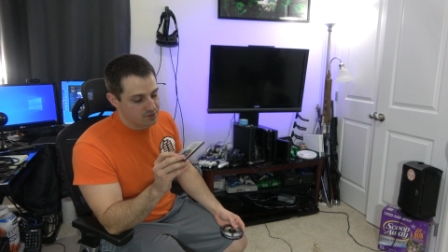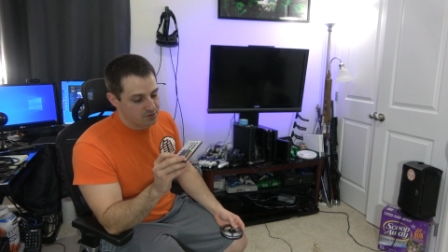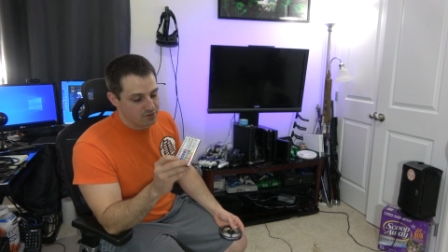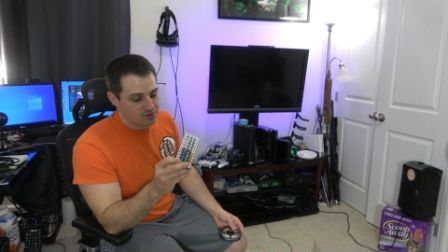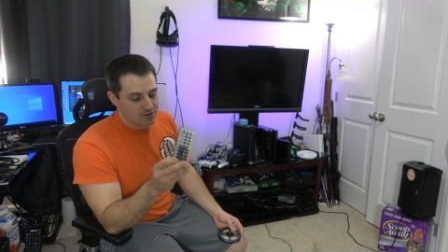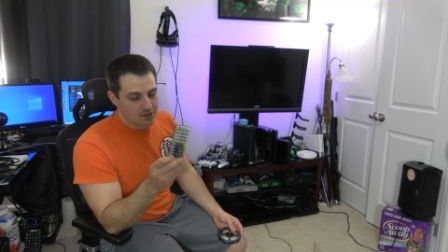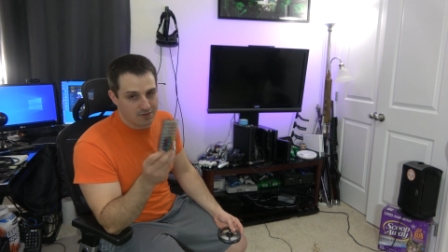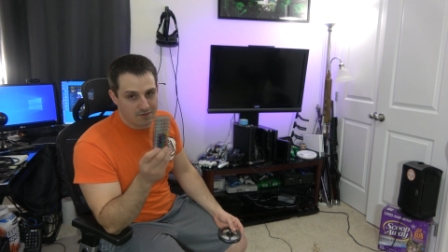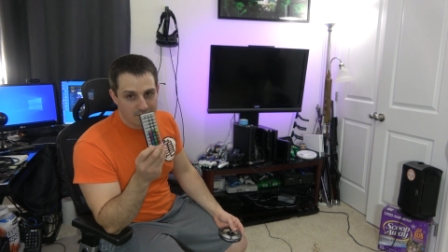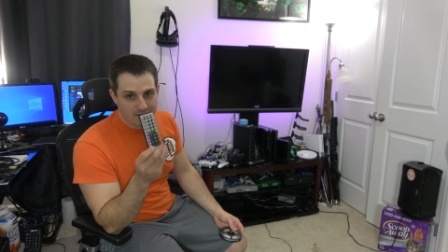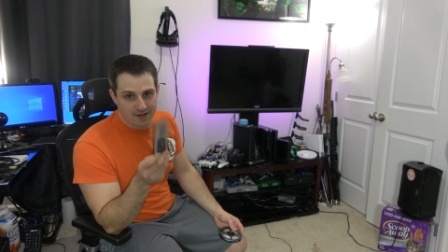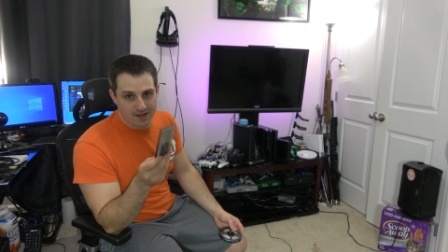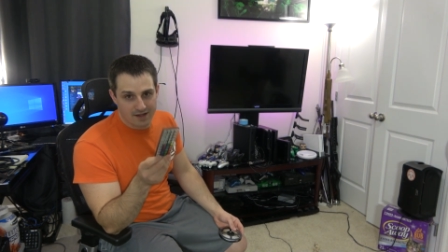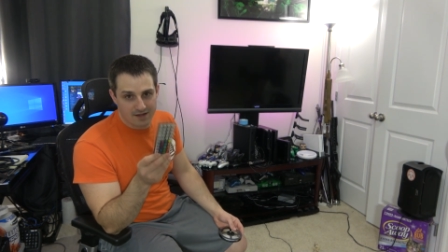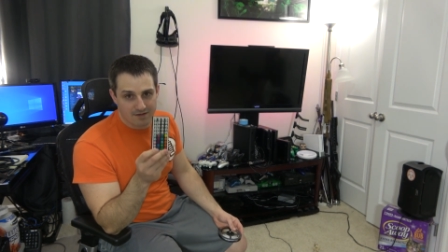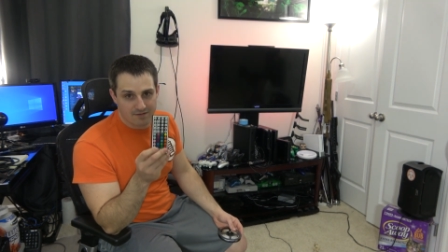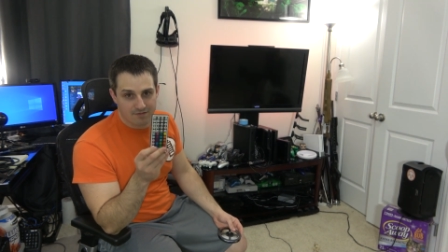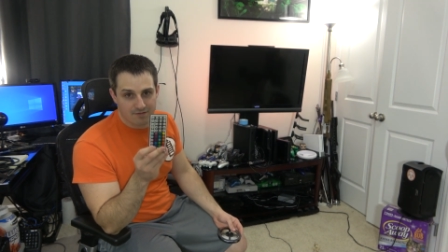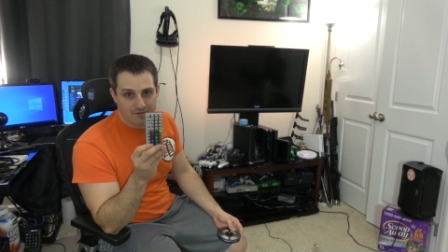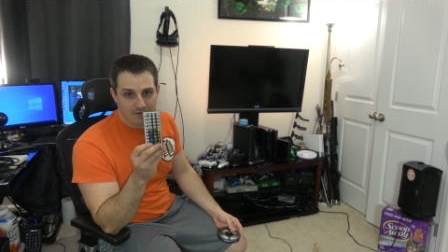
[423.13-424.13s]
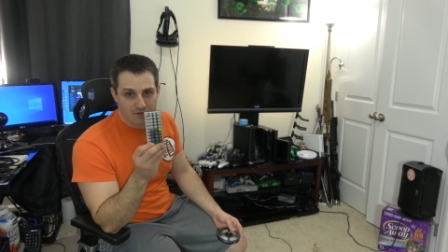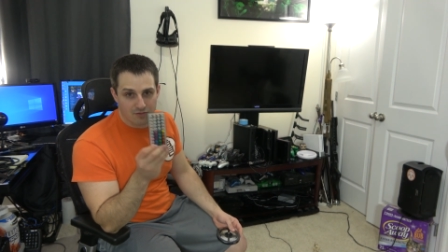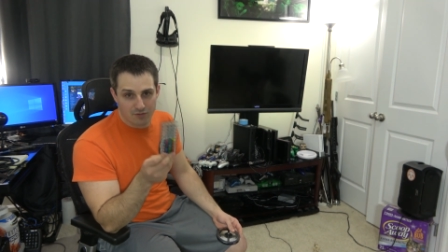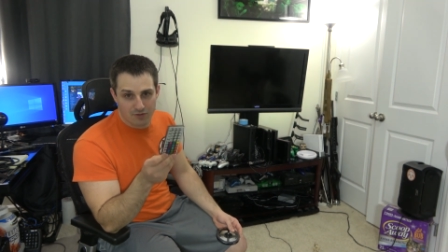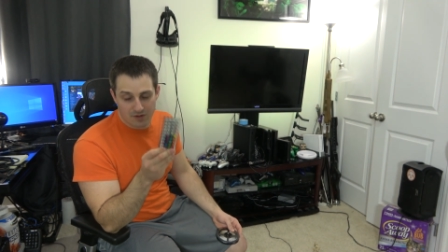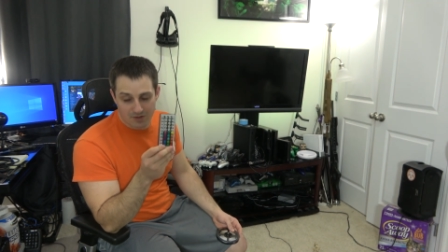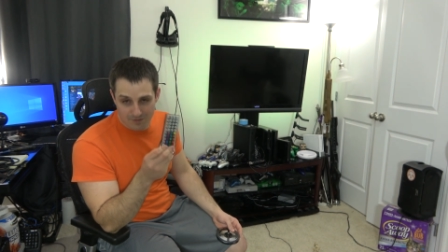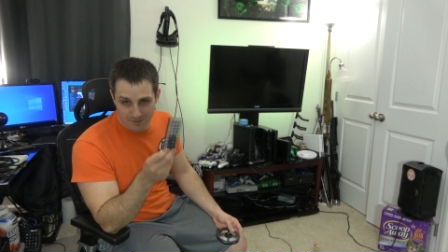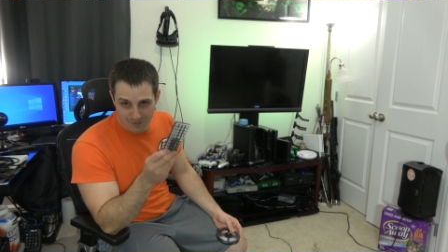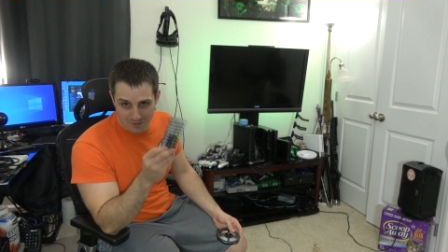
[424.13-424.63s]
you do not want to have
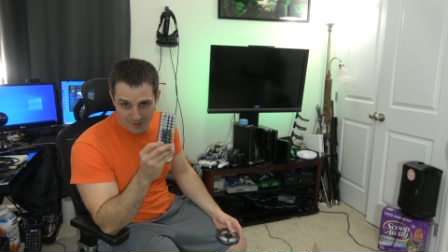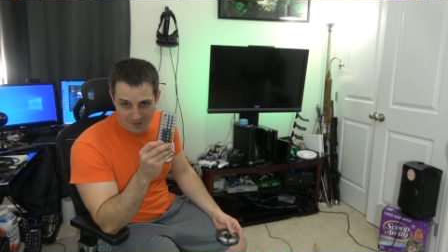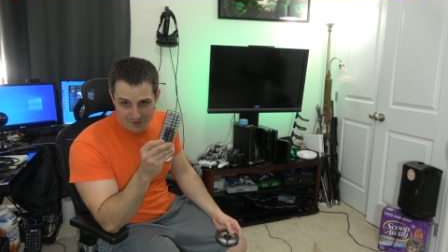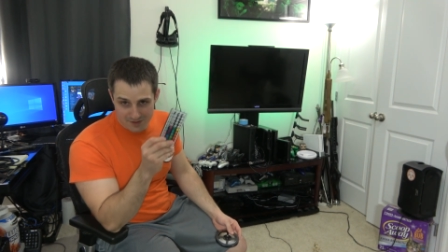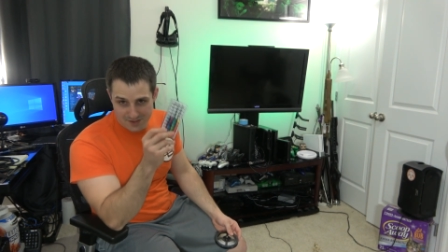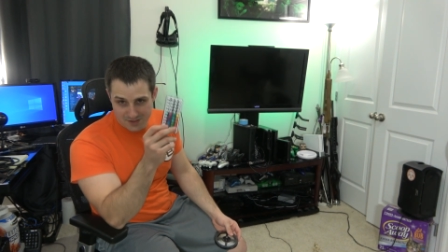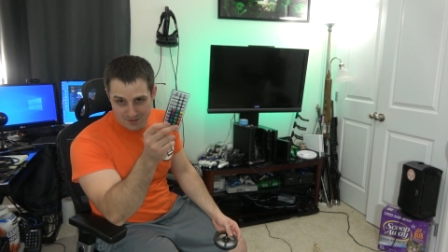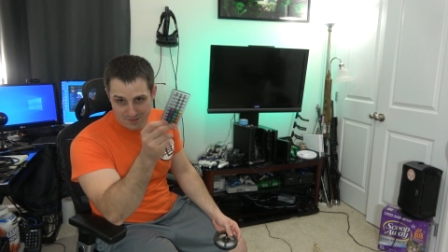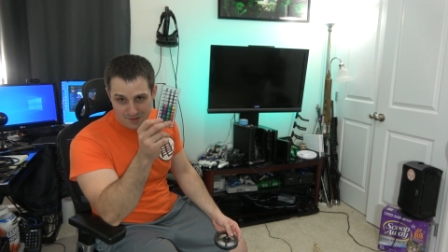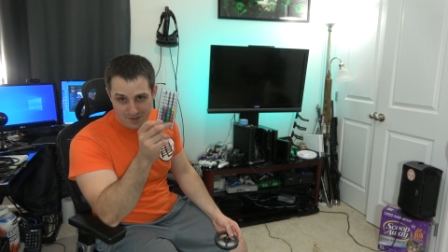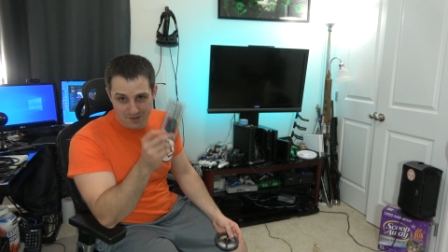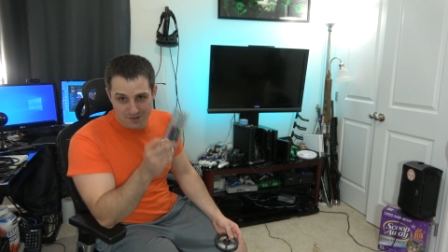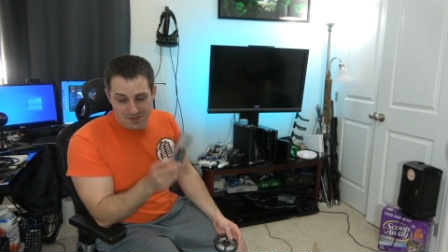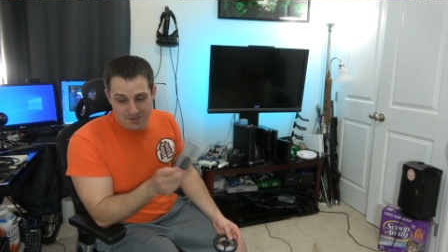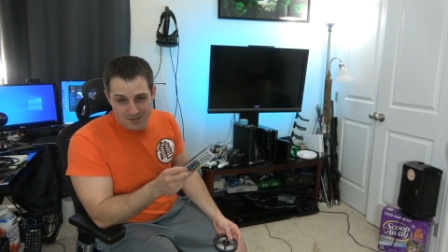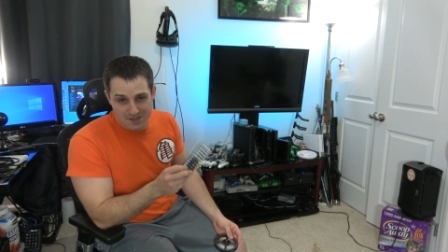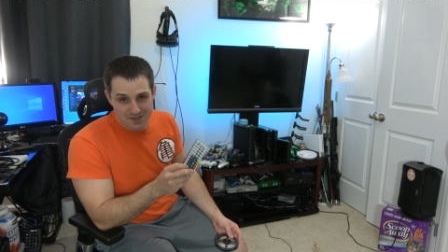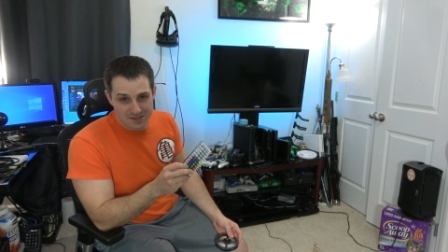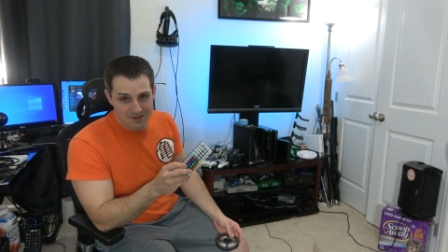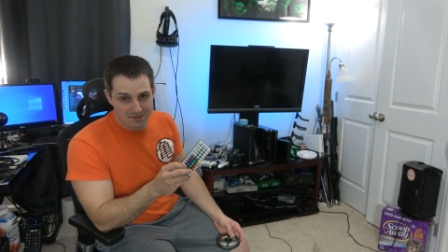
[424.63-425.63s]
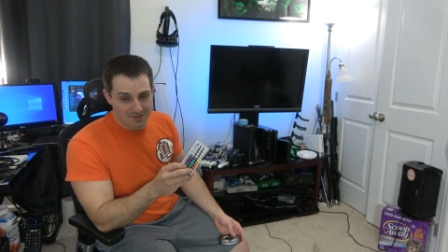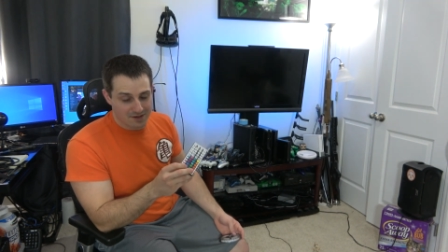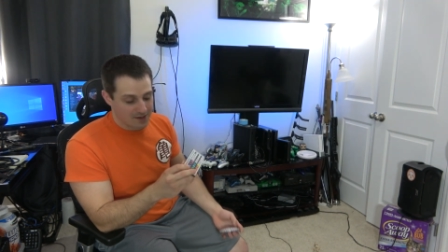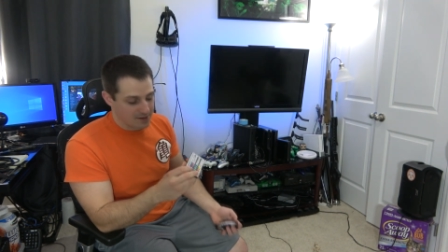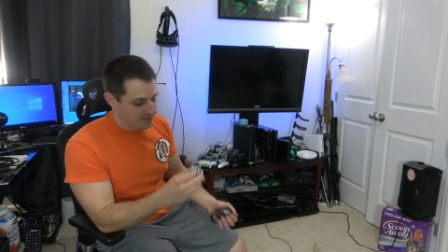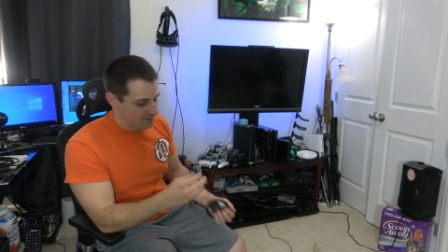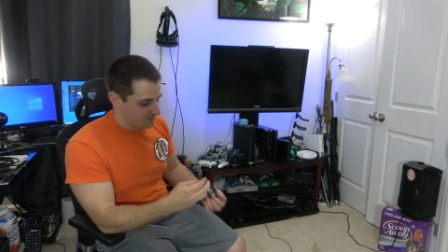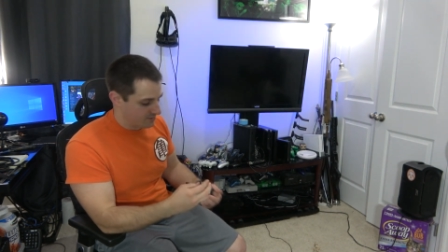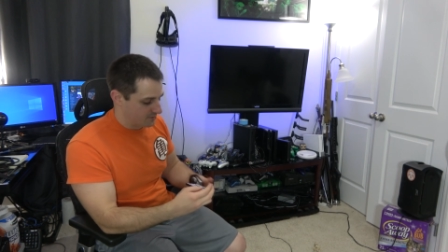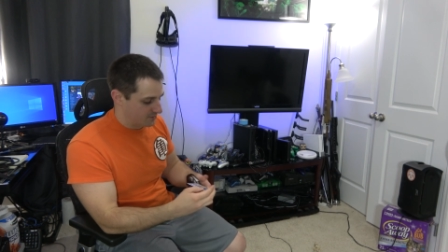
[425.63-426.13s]
3 or 4 of these remotes sitting
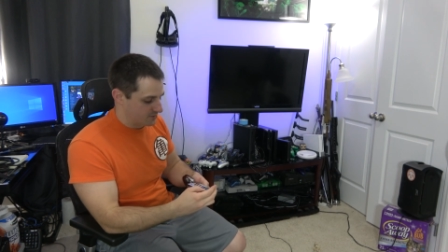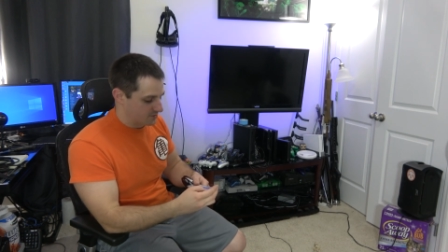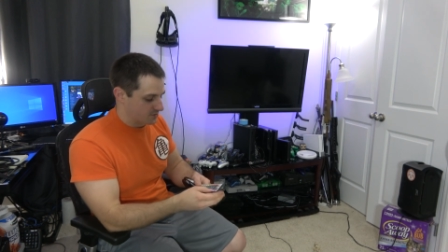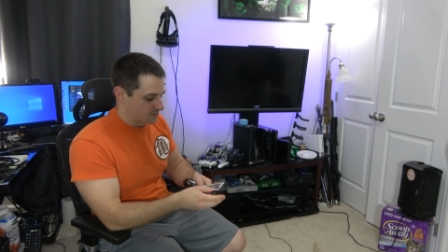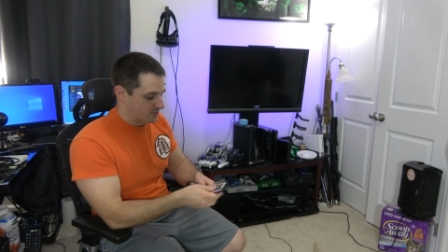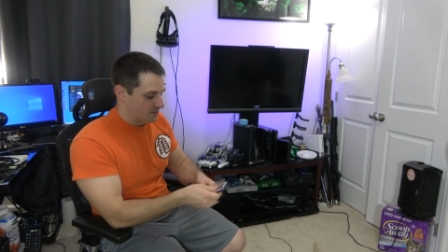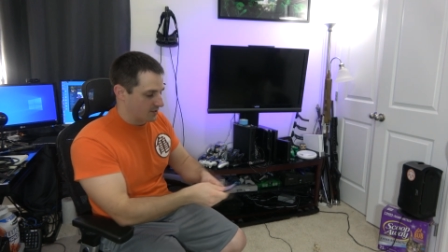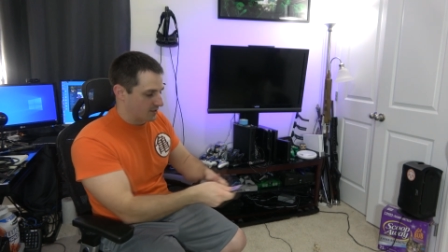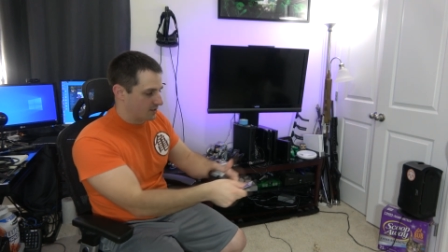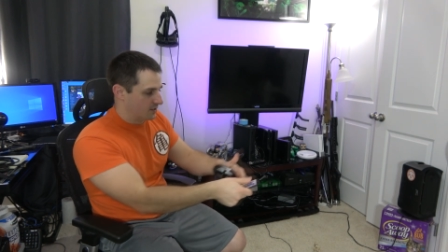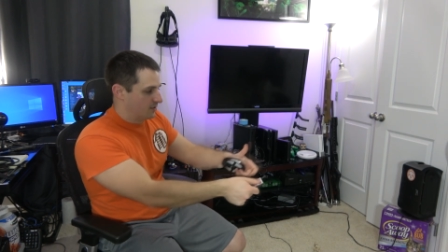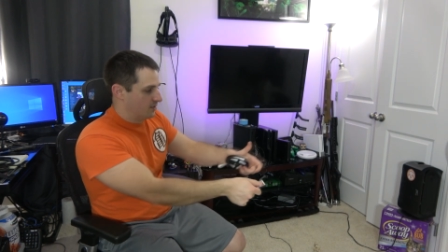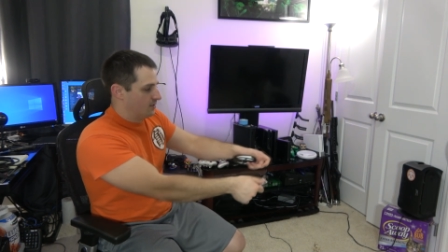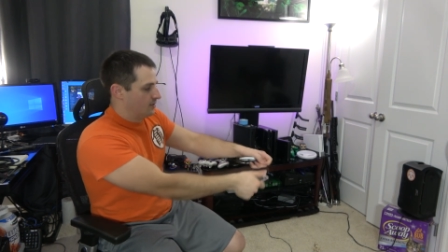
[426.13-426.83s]
around and you're just like